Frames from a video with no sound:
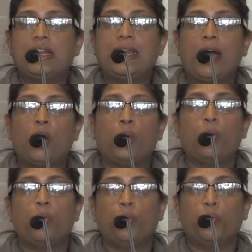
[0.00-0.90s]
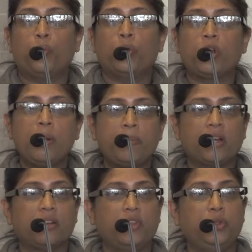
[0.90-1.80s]
Now, we're not
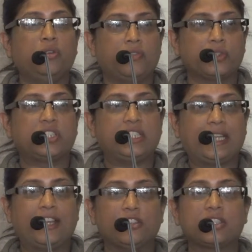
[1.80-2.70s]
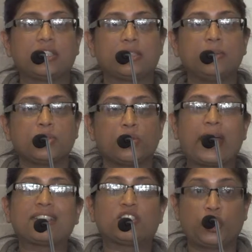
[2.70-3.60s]
part of a university tenure system, so
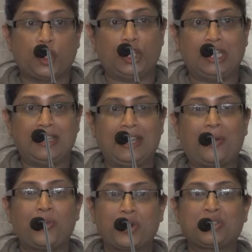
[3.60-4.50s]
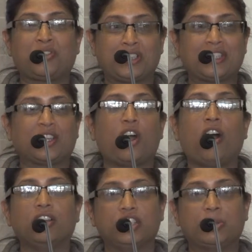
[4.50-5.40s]
that's good. That works for us at the
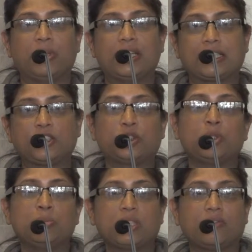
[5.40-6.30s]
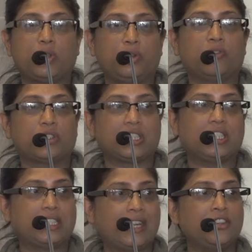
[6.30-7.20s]
college, because in terms of the university
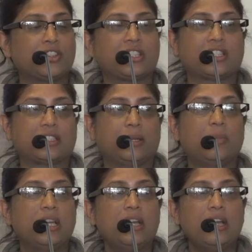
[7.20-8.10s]
tenure system,